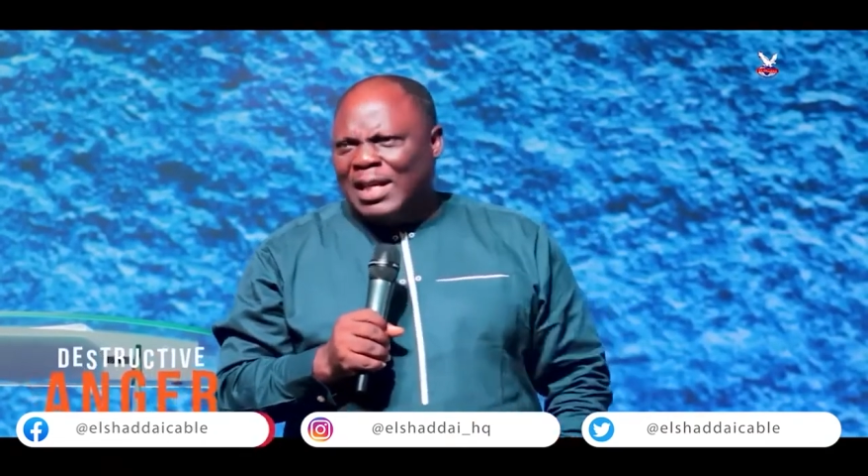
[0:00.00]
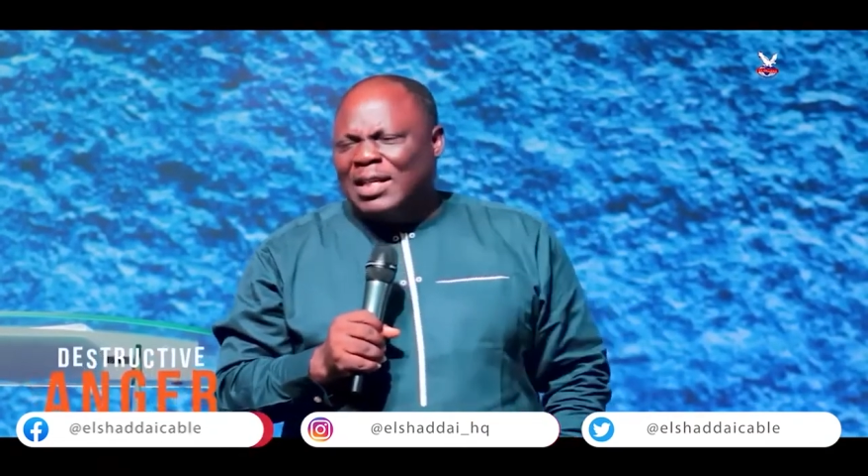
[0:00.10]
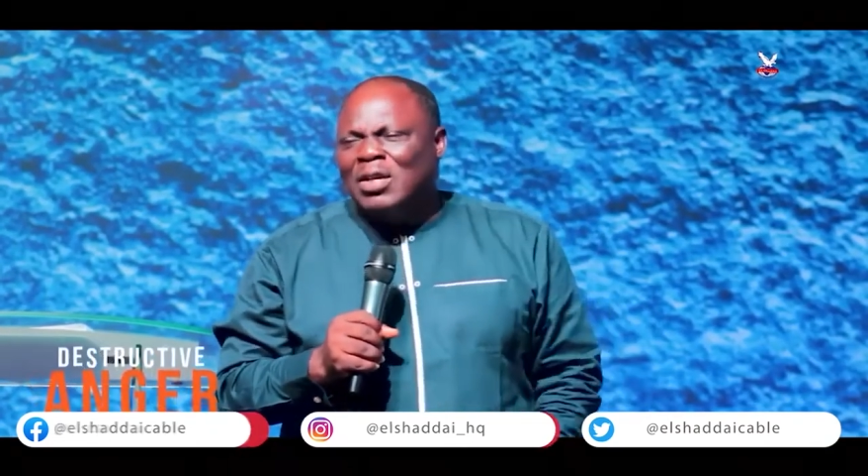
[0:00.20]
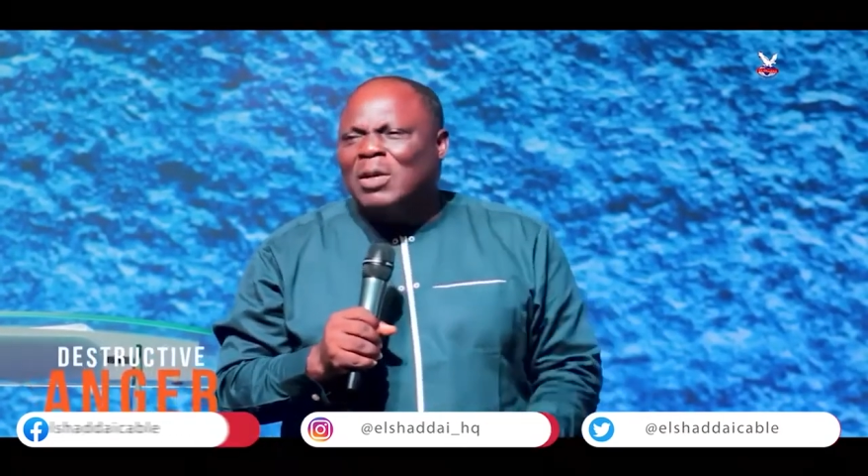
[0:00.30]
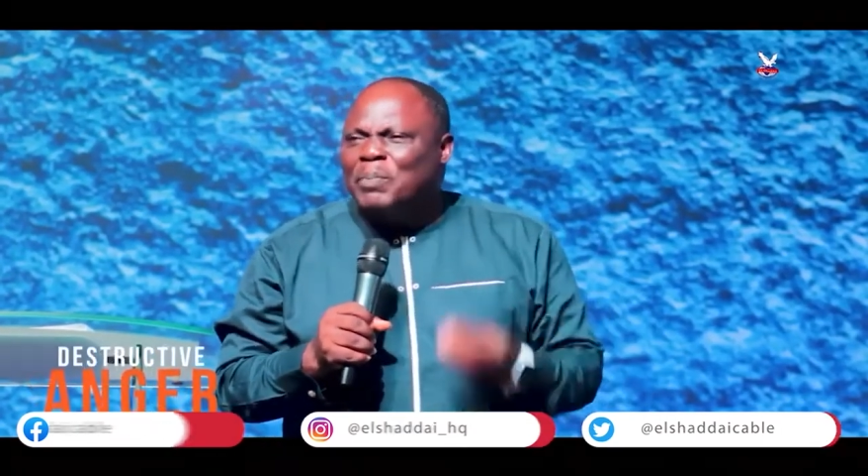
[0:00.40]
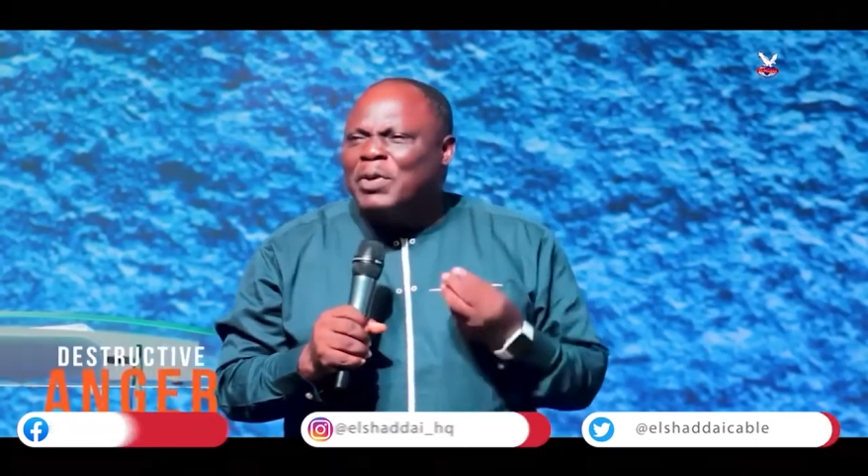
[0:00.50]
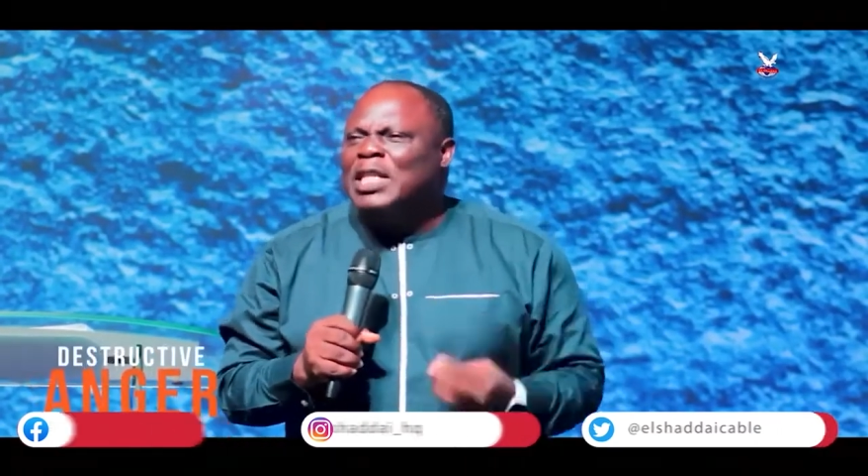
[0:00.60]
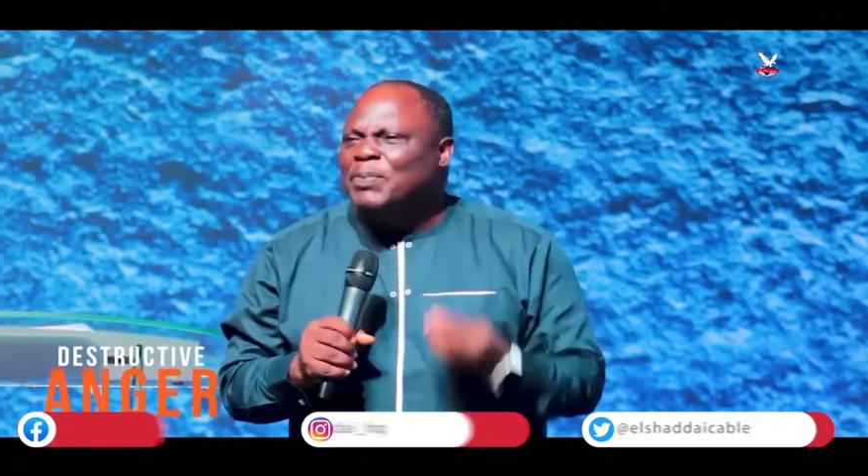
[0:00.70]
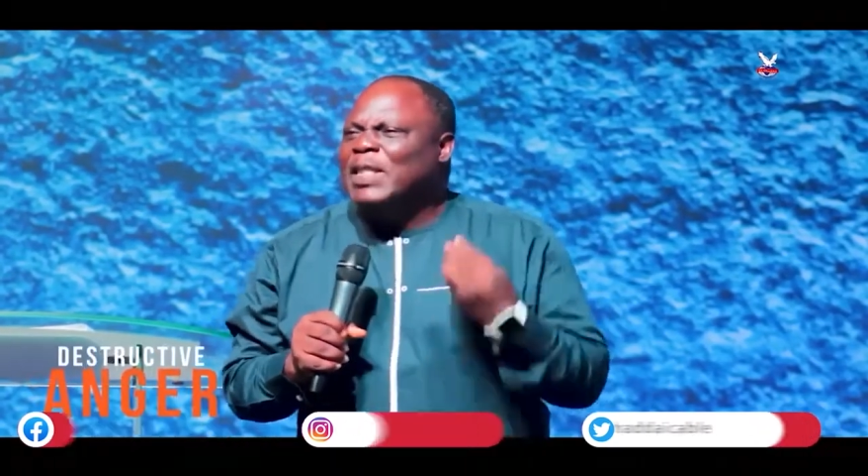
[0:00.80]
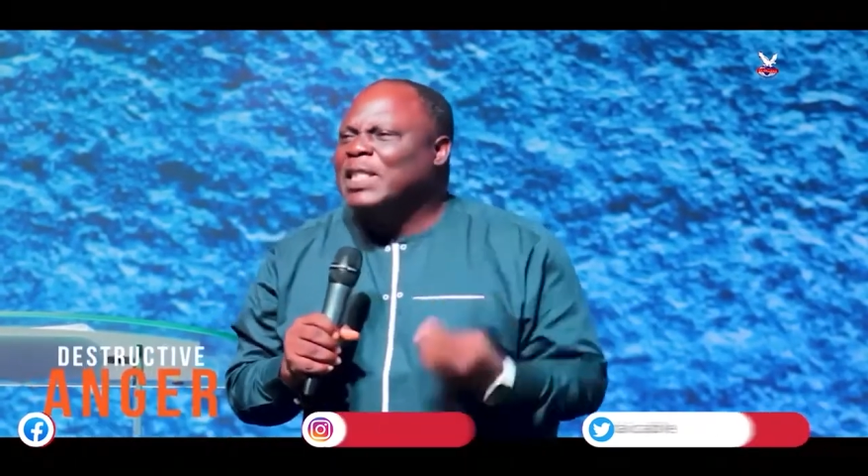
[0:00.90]
I did not pray
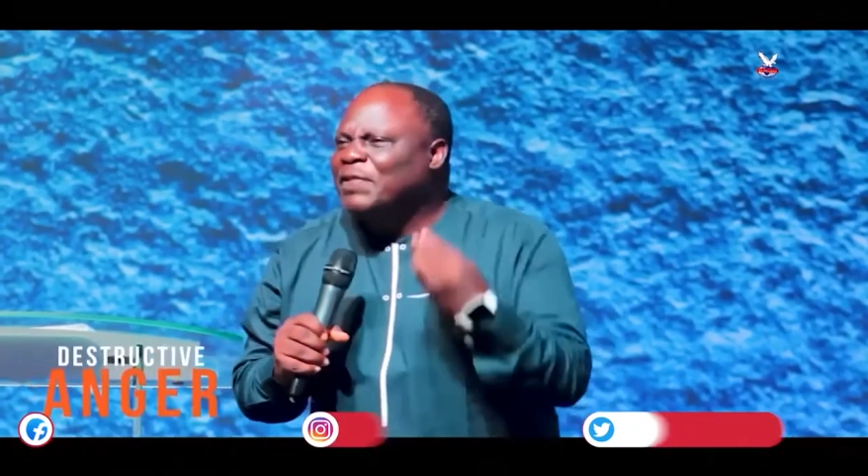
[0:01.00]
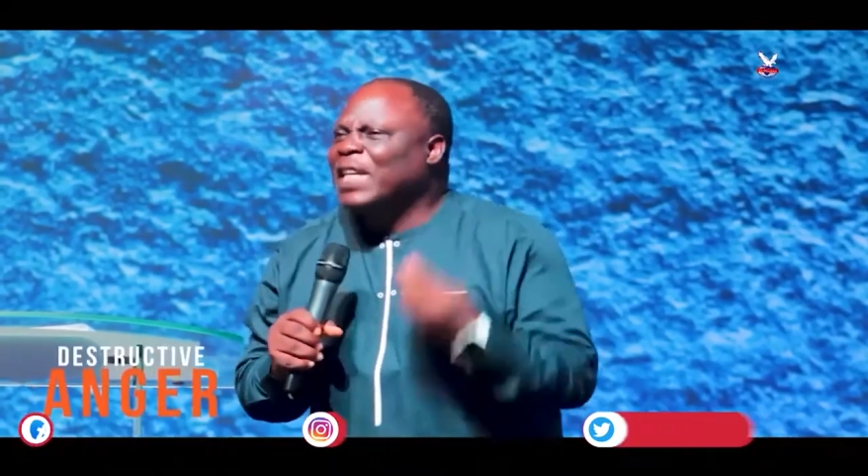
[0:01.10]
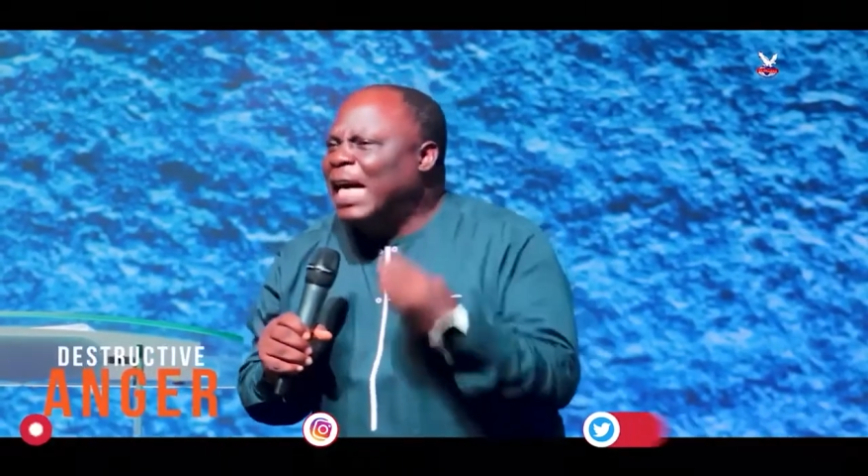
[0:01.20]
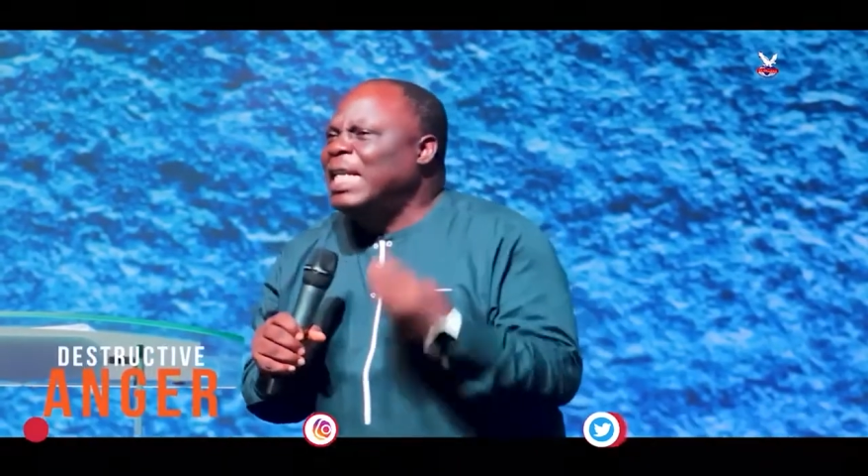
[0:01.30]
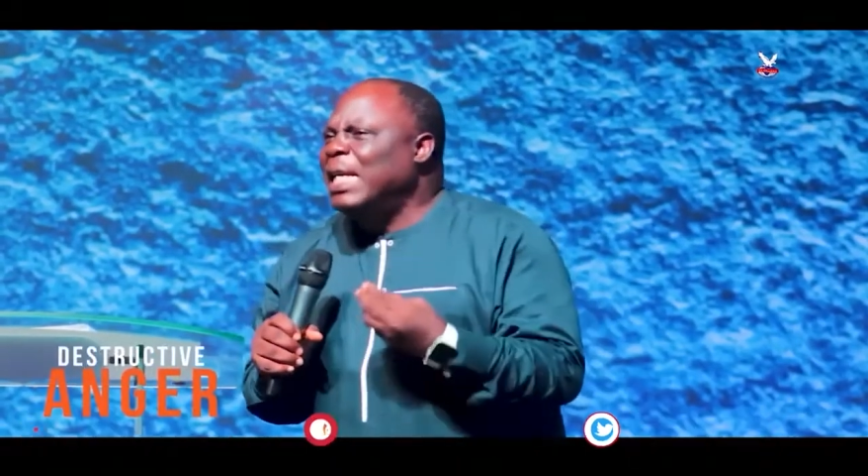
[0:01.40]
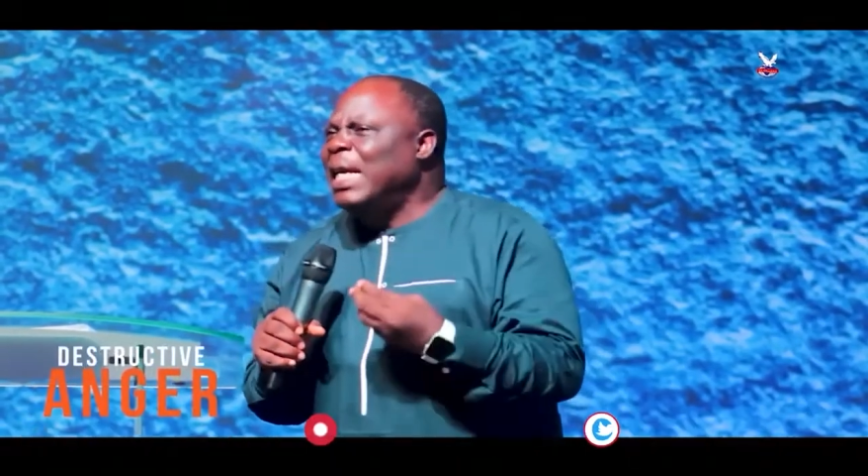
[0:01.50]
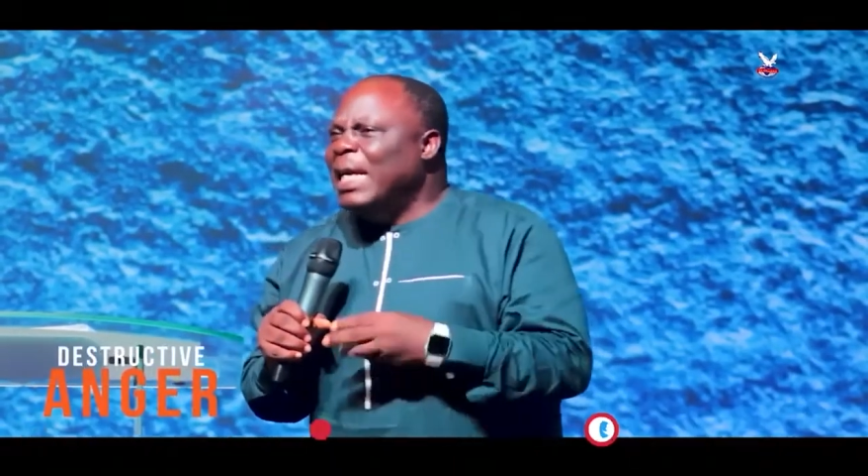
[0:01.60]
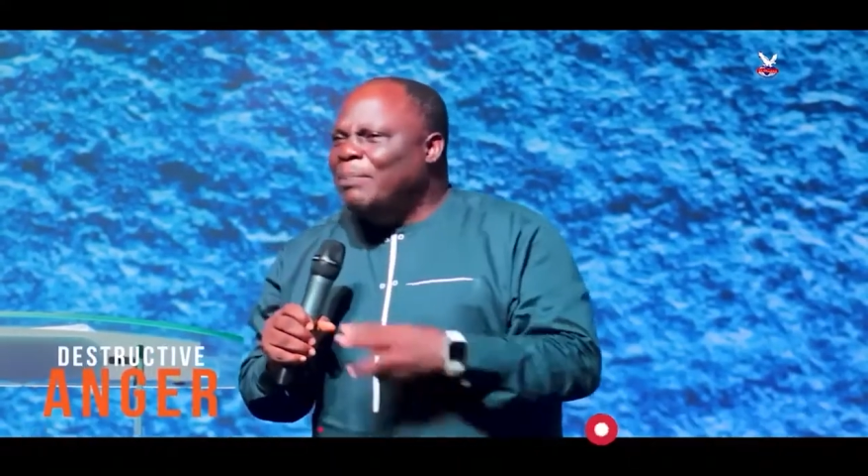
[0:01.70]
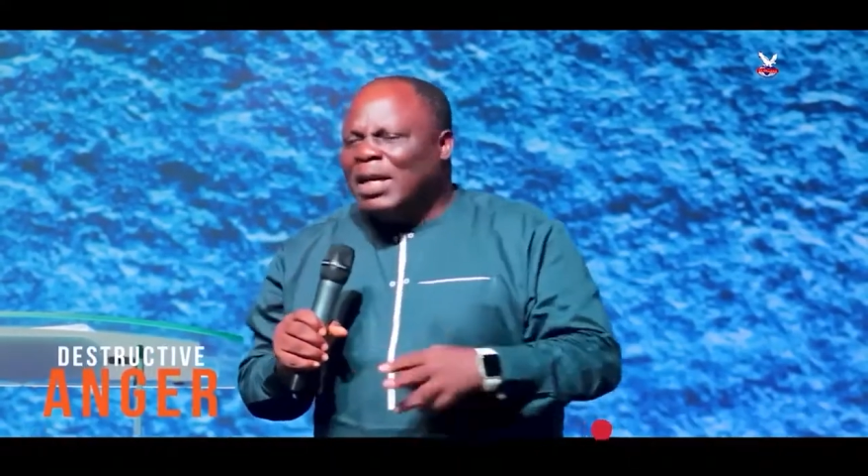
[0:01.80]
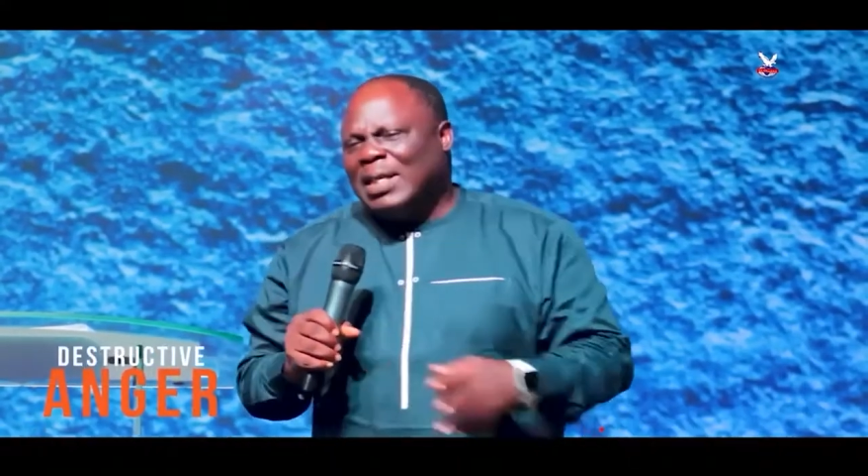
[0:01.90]
specifically
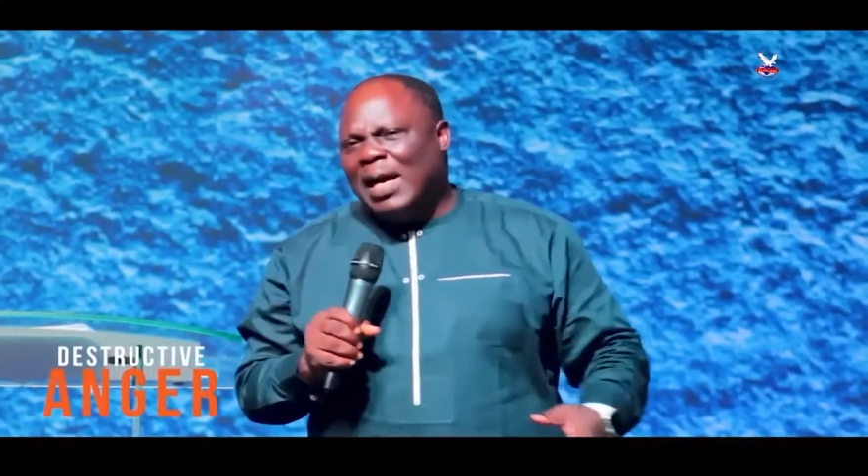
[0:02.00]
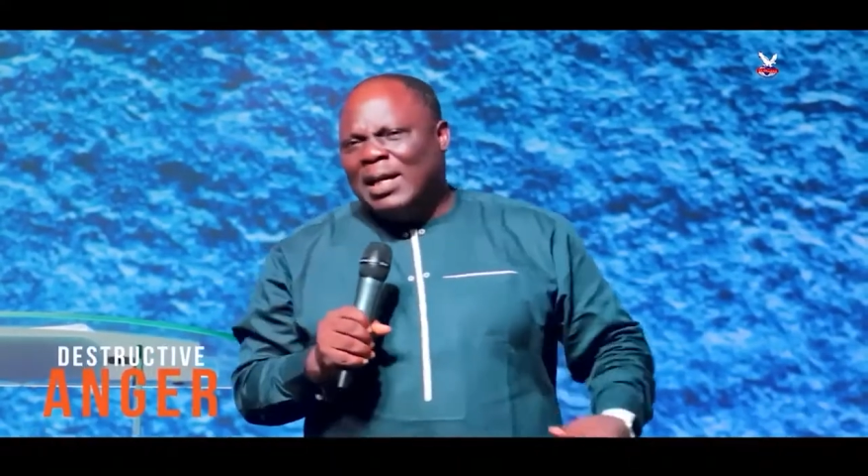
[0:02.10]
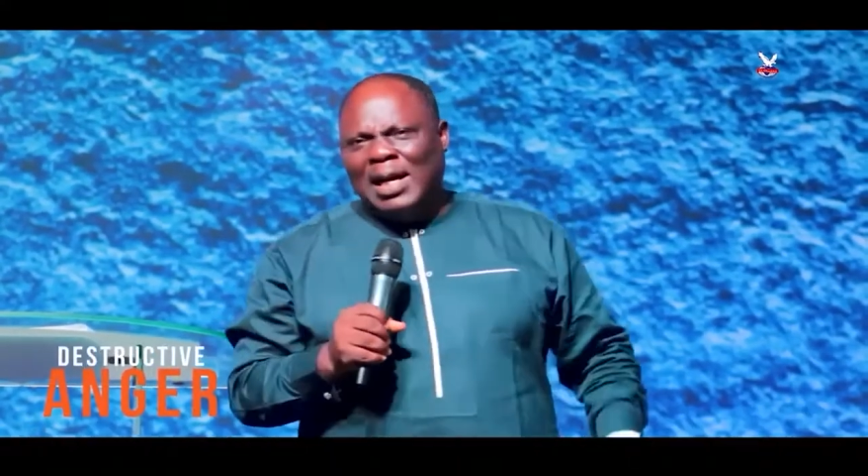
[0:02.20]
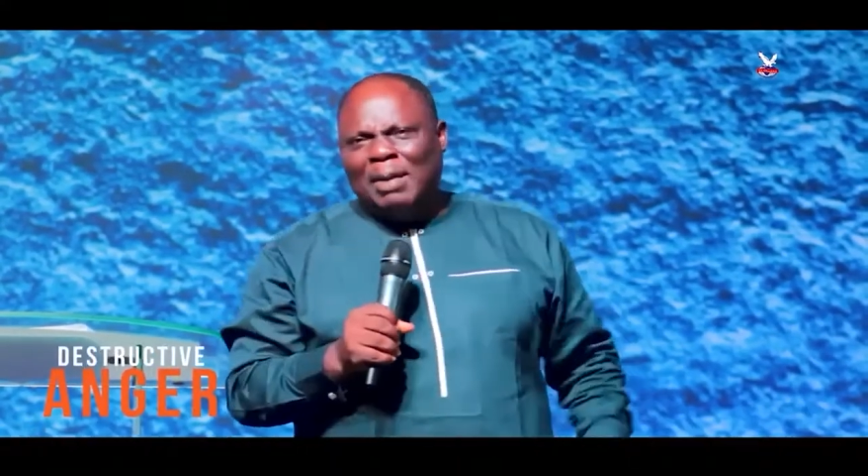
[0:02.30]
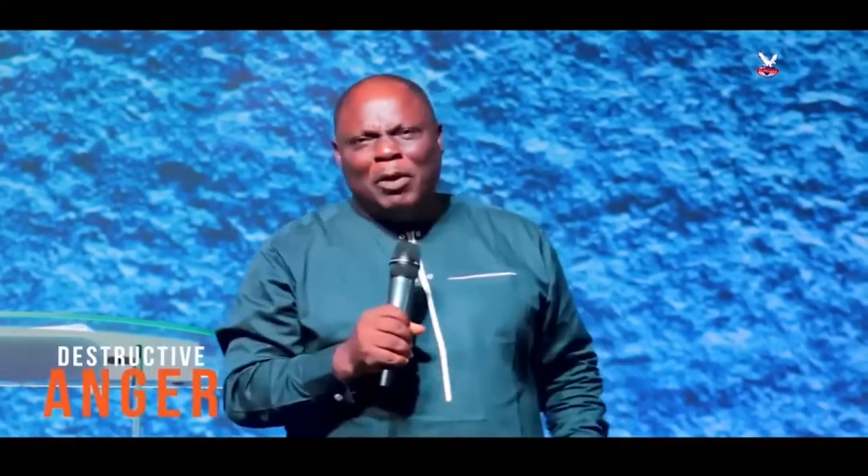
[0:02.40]
about anger,